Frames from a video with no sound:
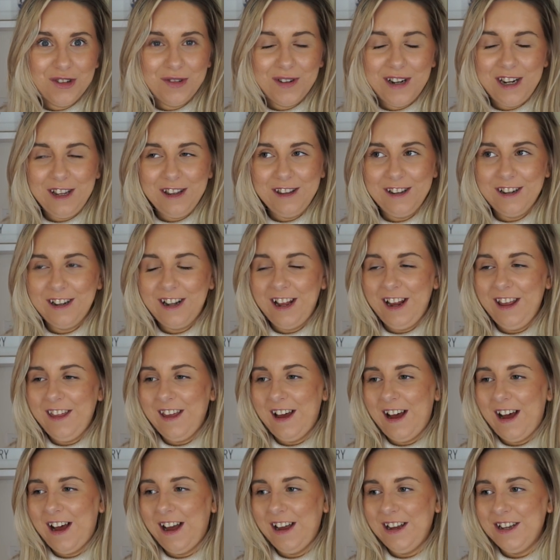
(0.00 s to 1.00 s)
or anything like
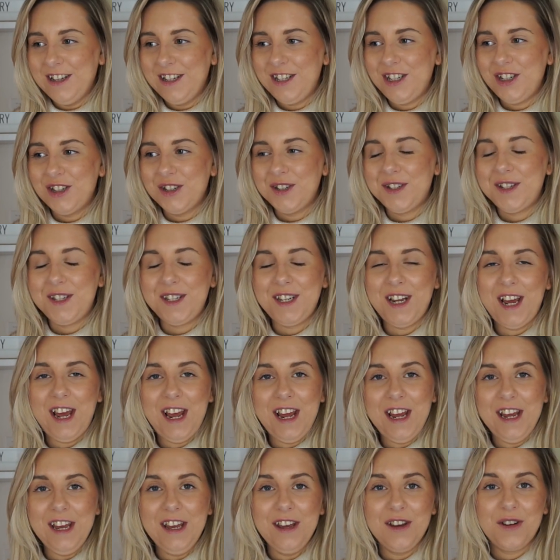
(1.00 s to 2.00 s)
that. It's just
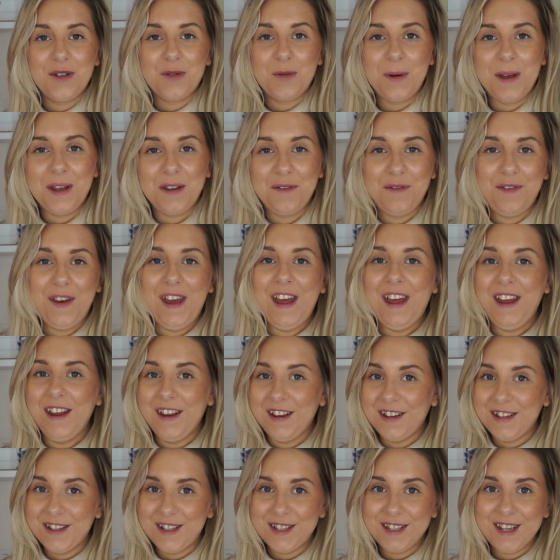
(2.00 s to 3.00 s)
a quick
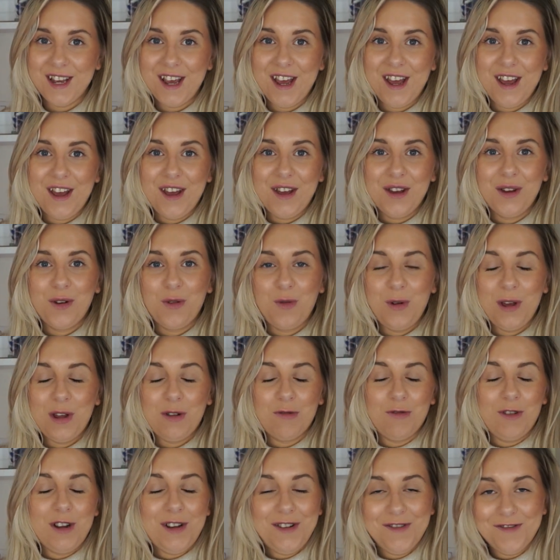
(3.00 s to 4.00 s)
fix, quick
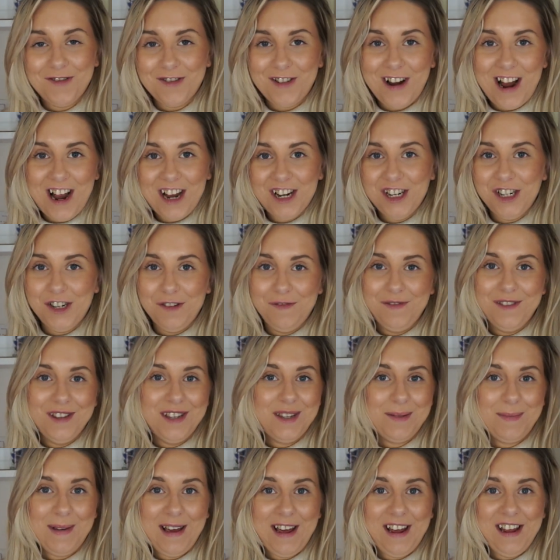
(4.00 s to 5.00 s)
refresh of the
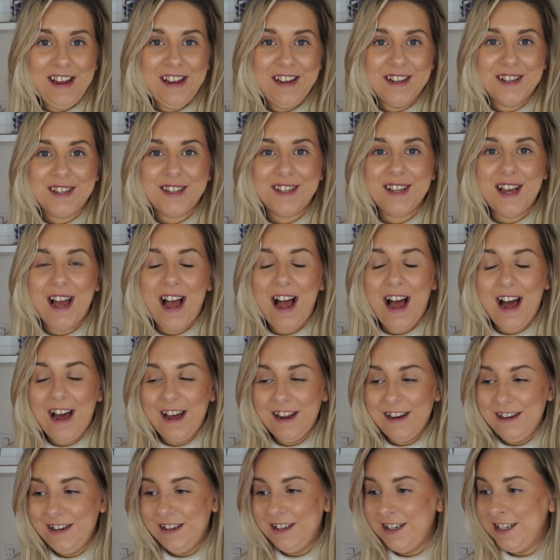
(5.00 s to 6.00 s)
space,
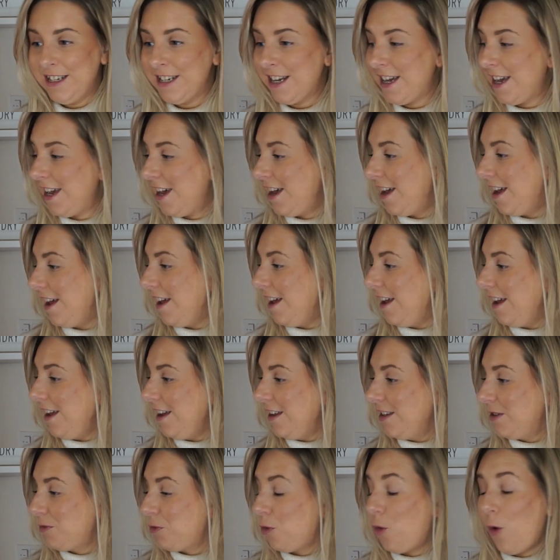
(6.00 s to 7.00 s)
and
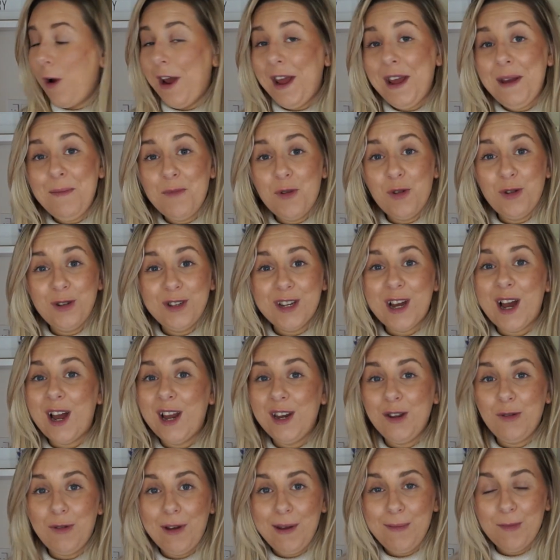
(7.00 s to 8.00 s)
It's way more
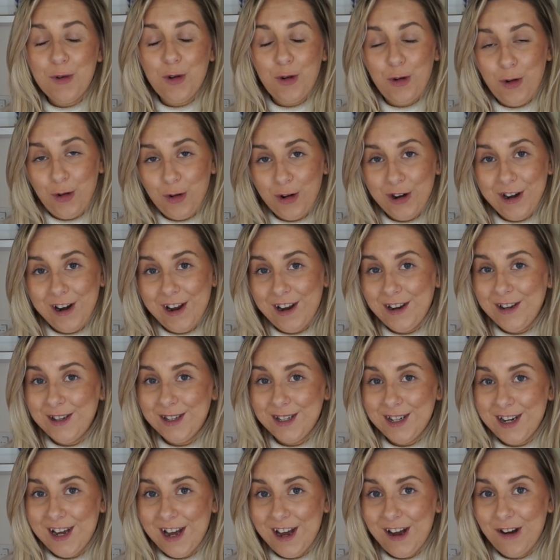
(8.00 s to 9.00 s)
tidy, way more
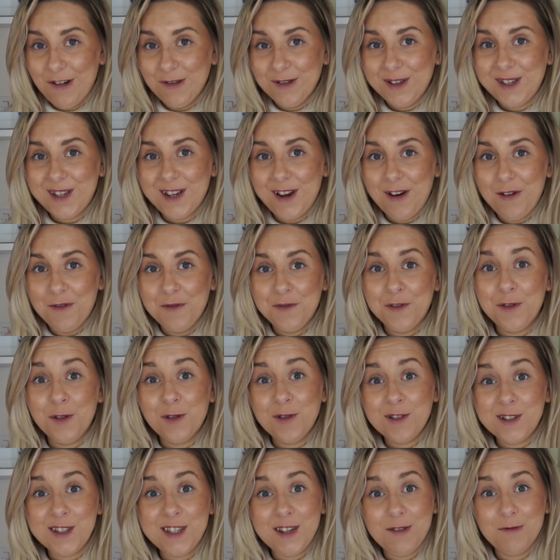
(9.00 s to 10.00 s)
organised now, so
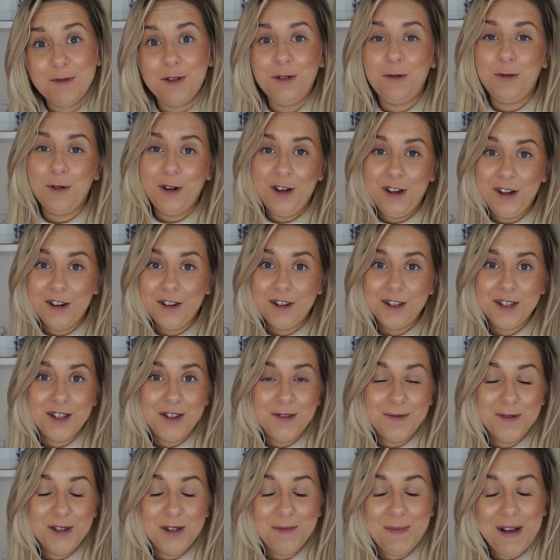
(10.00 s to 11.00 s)
for us it will work
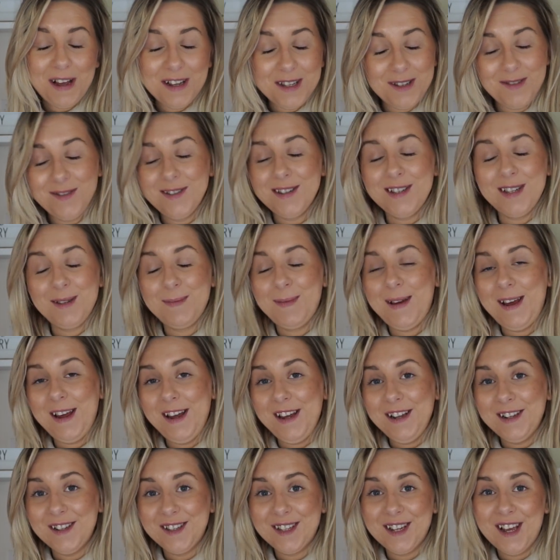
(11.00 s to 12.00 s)
so much better as a
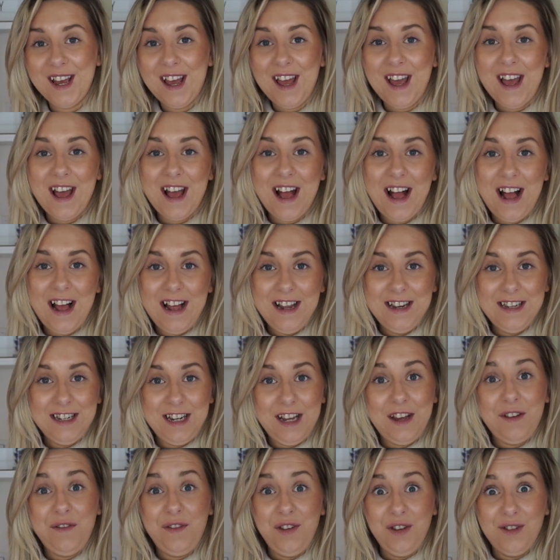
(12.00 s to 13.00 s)
space, and
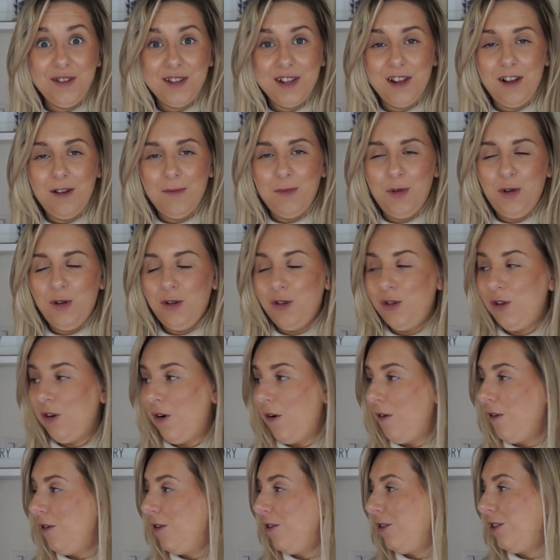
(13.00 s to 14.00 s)
it feels a lot
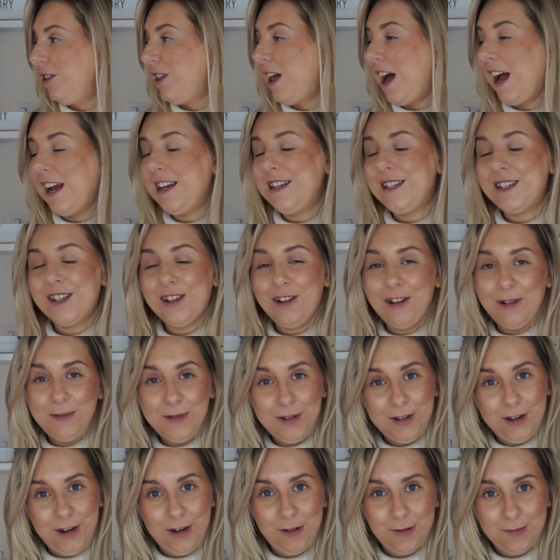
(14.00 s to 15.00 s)
more light, a lot
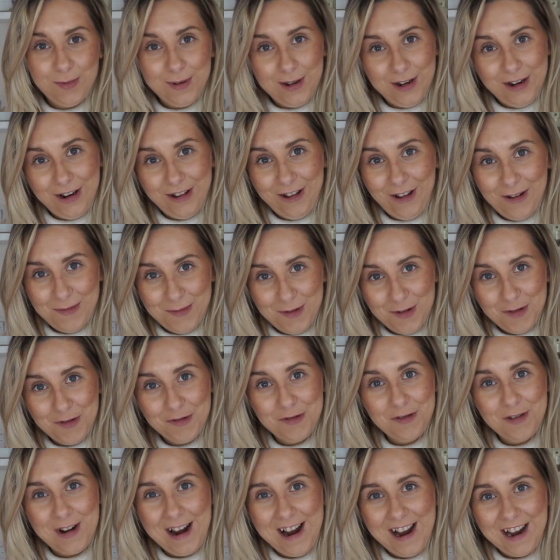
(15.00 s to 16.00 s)
more open, a lot more
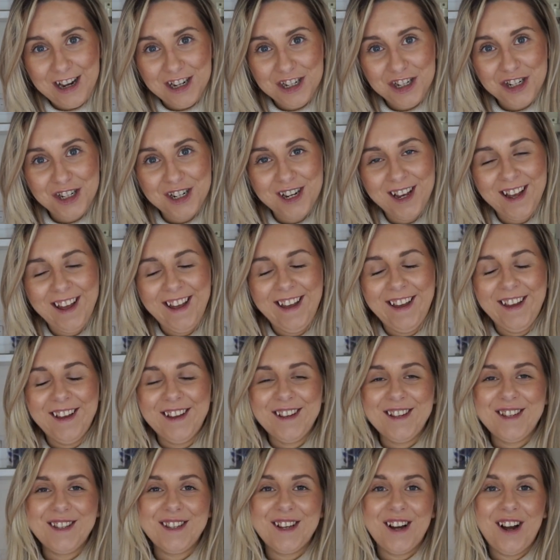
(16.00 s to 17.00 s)
fresh.
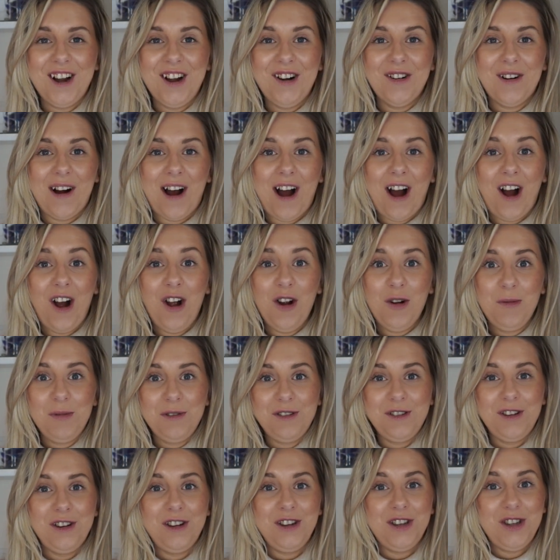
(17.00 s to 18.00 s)
So I hope
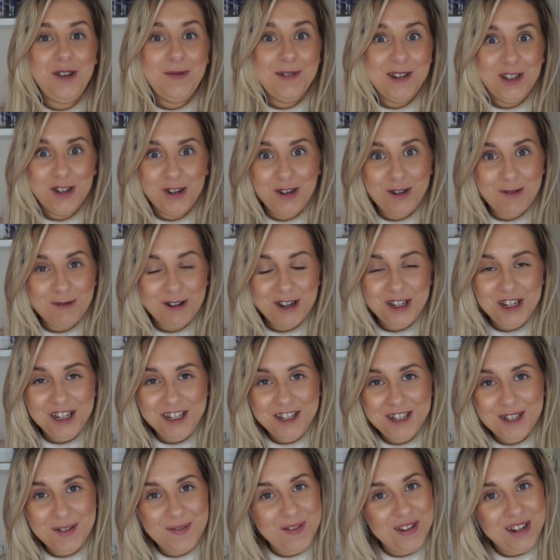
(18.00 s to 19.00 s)
that you enjoyed
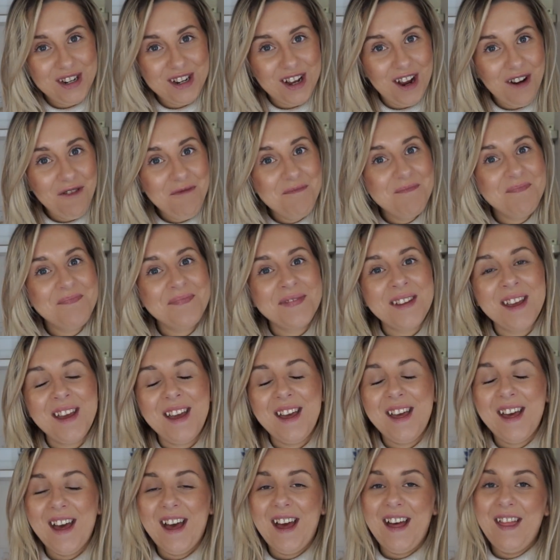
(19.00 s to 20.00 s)
watching this video,
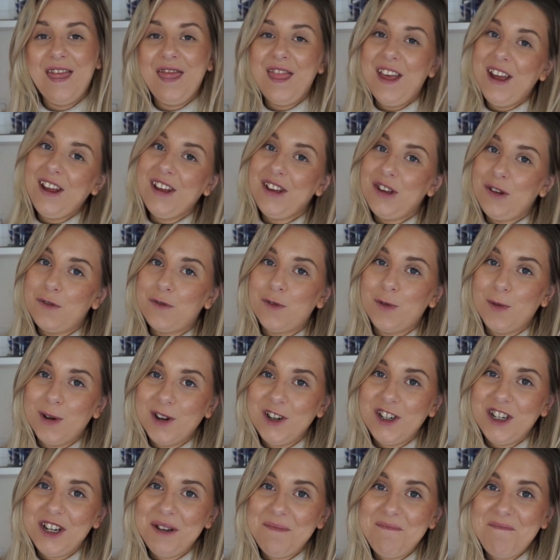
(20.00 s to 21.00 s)
and thank you for
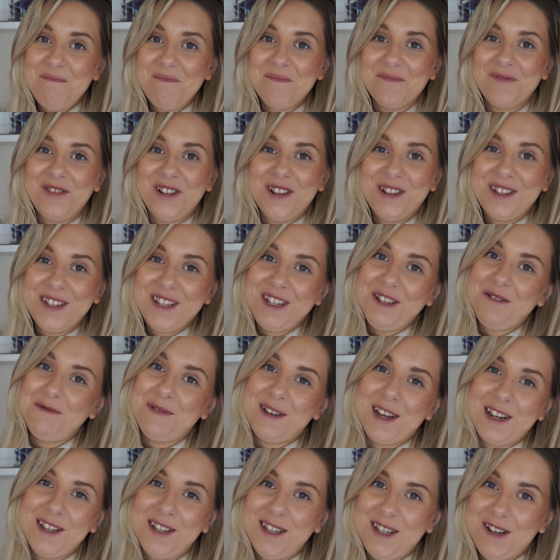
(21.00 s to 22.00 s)
watching. We'll see you
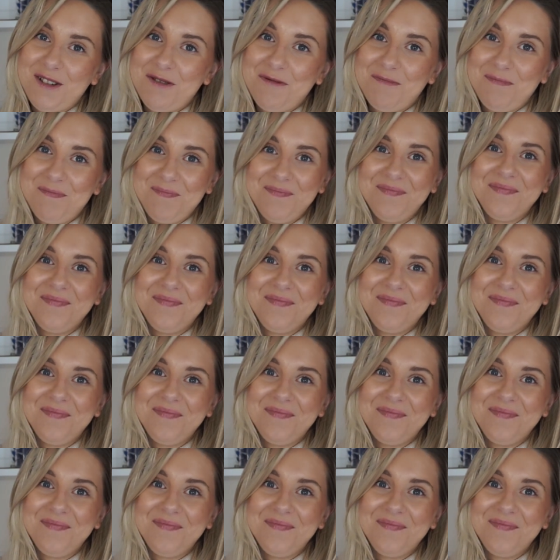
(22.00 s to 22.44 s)
again soon.